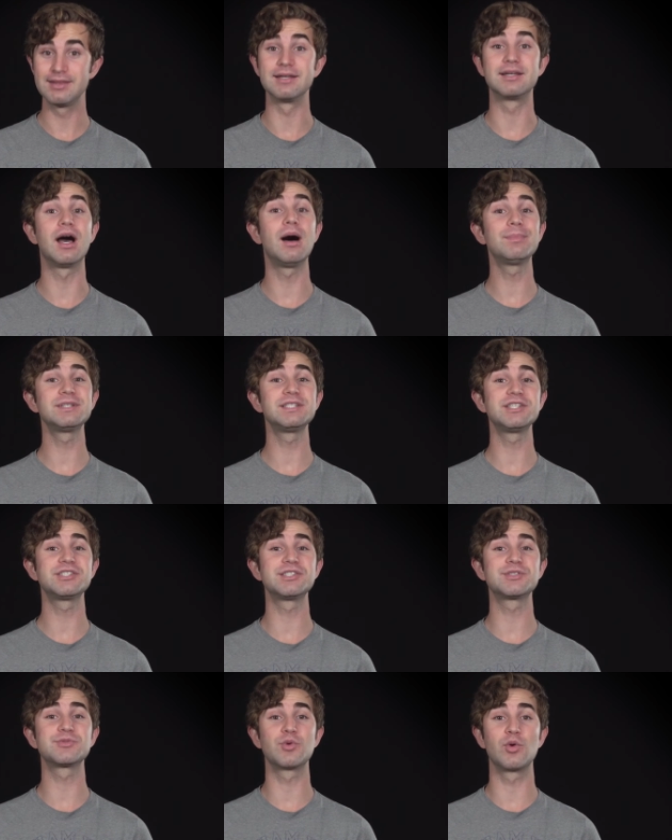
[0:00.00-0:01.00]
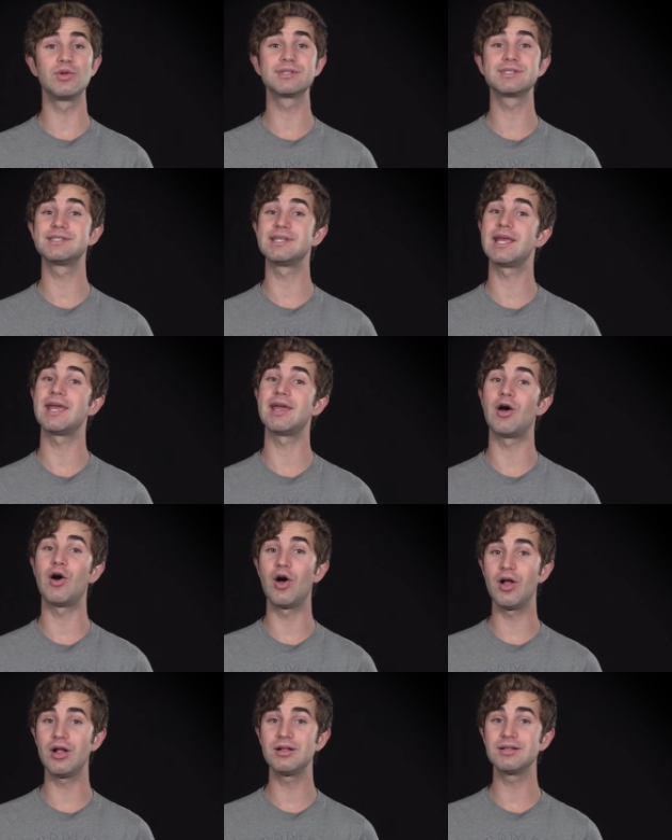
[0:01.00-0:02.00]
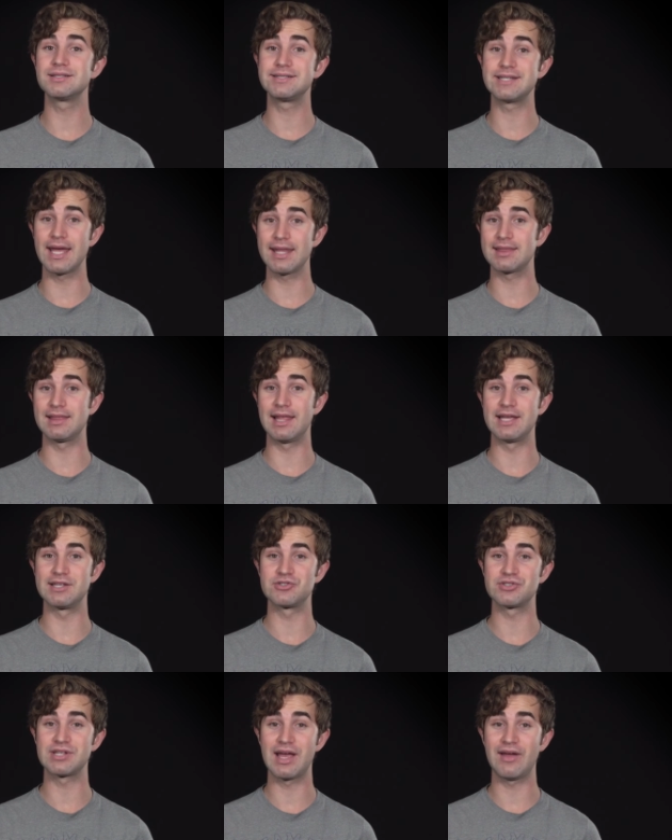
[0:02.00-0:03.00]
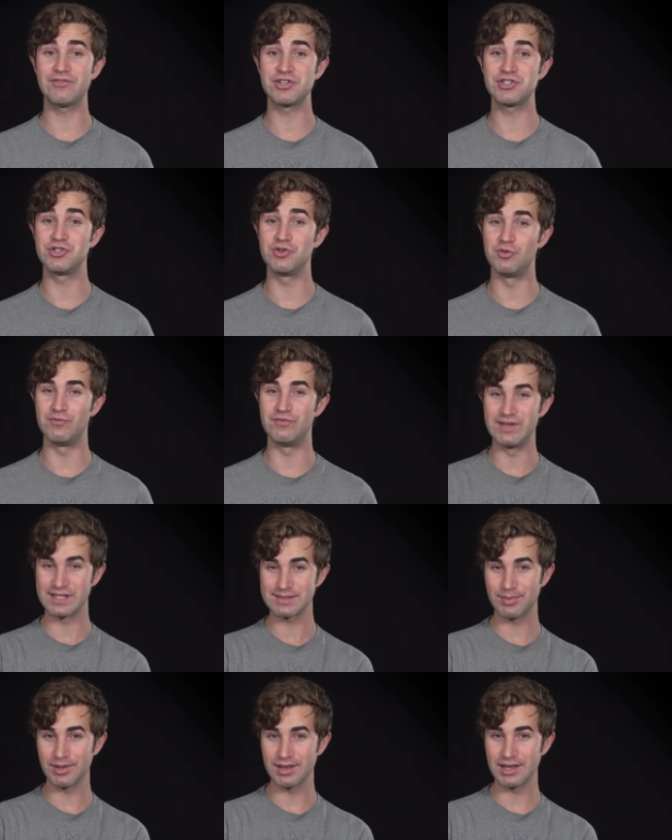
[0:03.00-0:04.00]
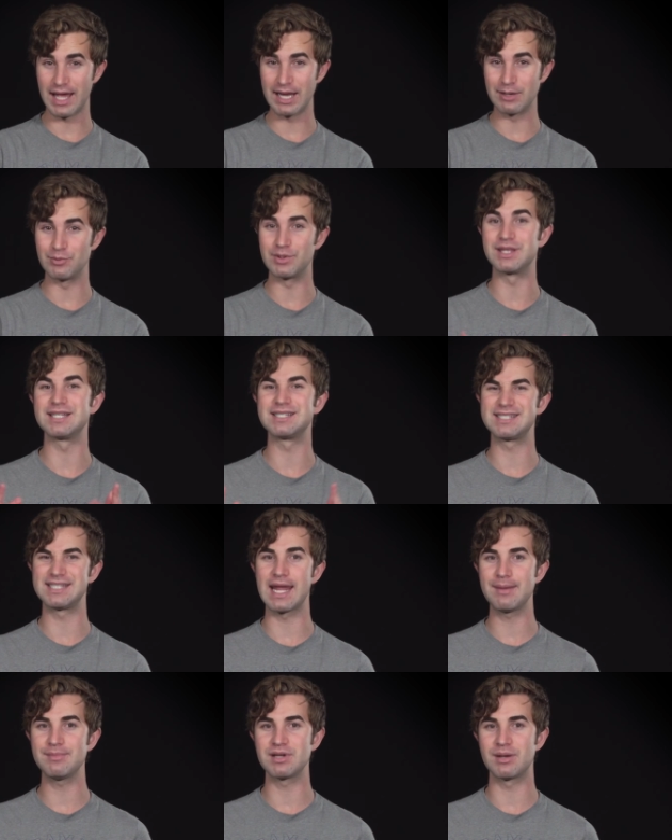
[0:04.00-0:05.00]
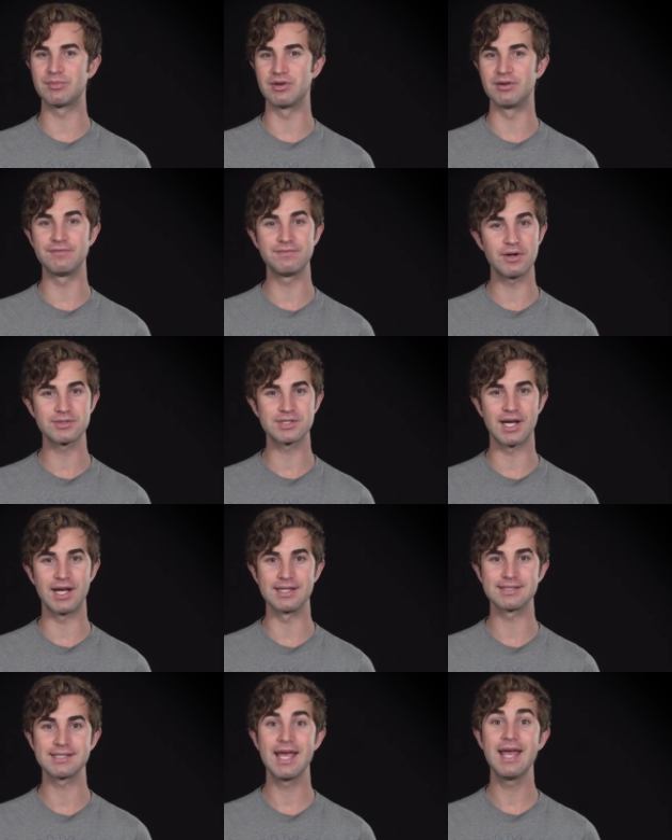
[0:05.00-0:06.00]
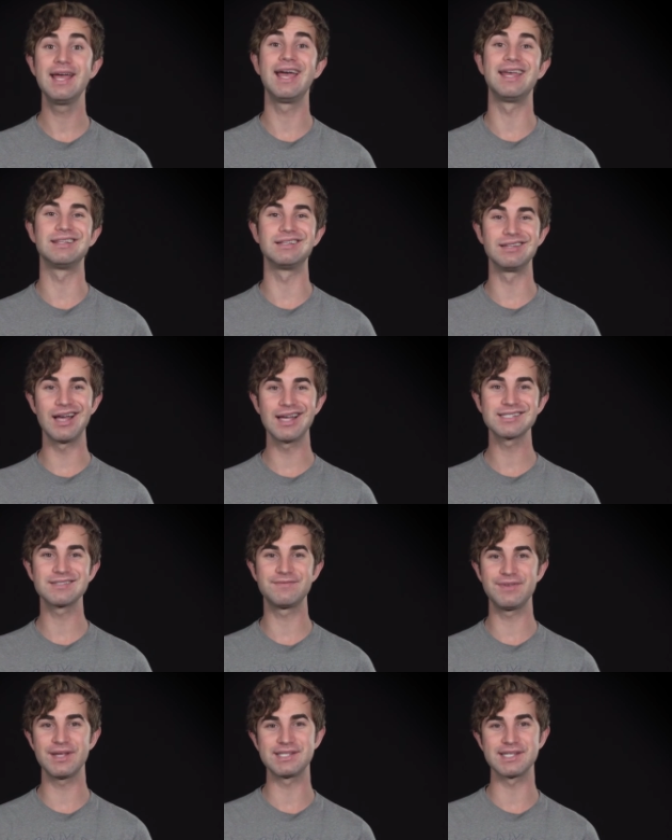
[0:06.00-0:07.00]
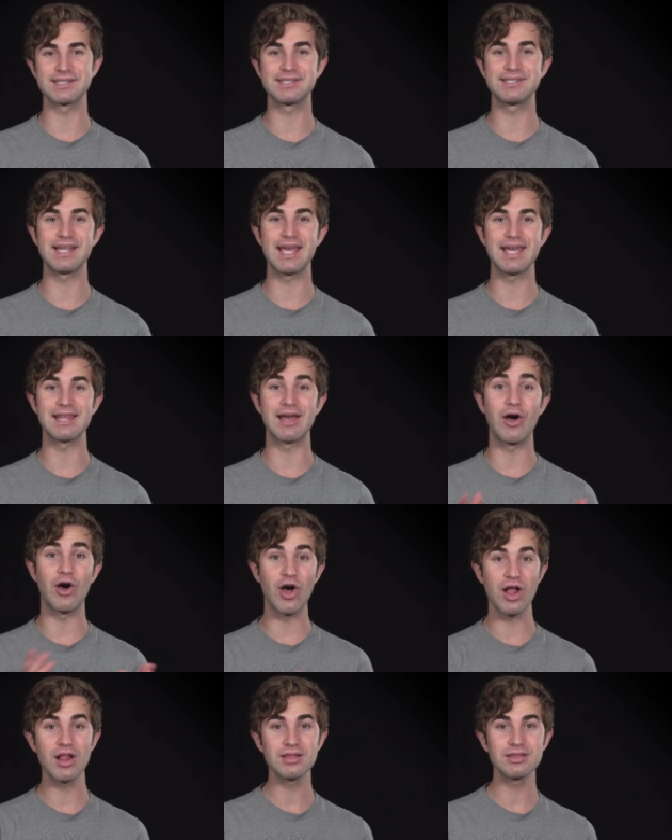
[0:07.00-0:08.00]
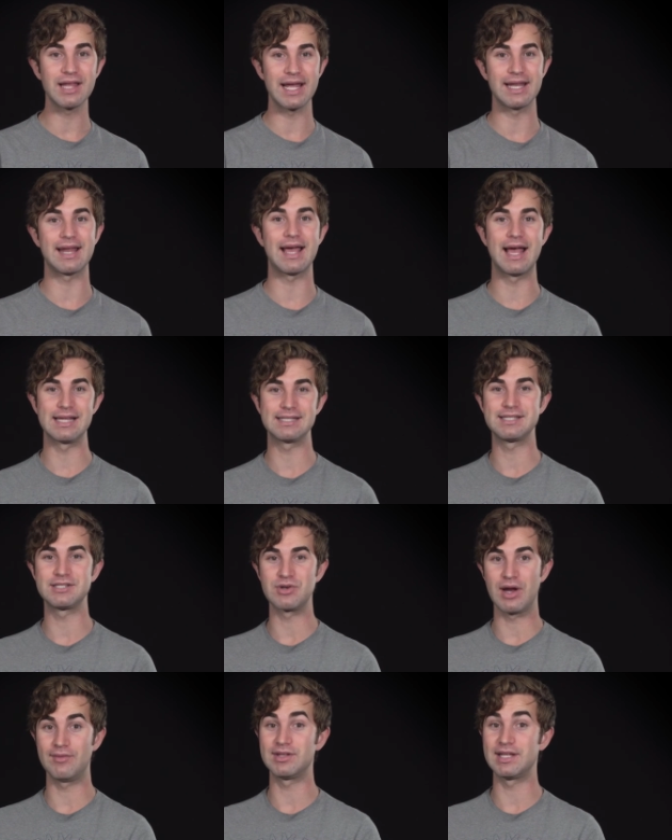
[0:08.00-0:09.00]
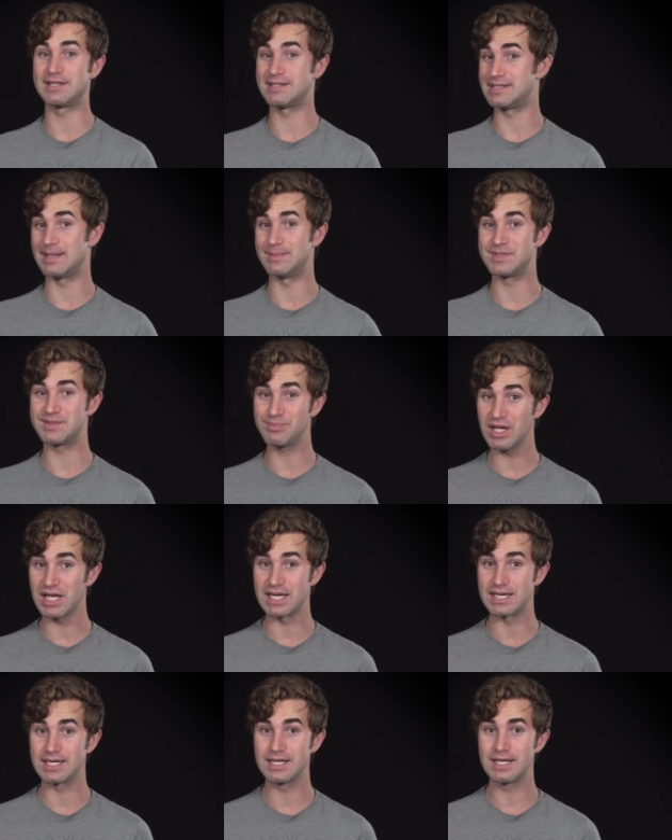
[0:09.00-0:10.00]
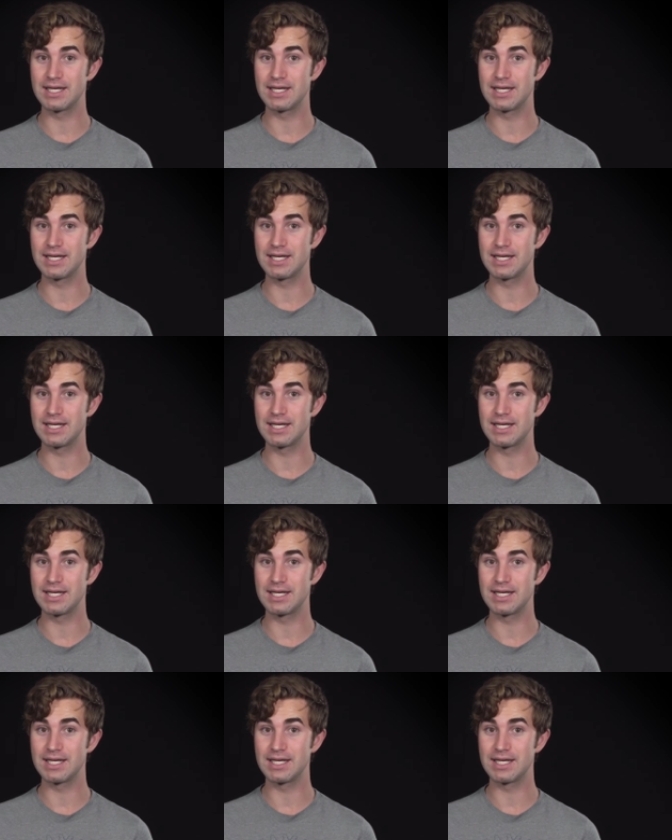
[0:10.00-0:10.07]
The competition's rules say all death lasers have to shoot visible light with the same number of photons, and the laws of physics say all light has to travel at the same speed.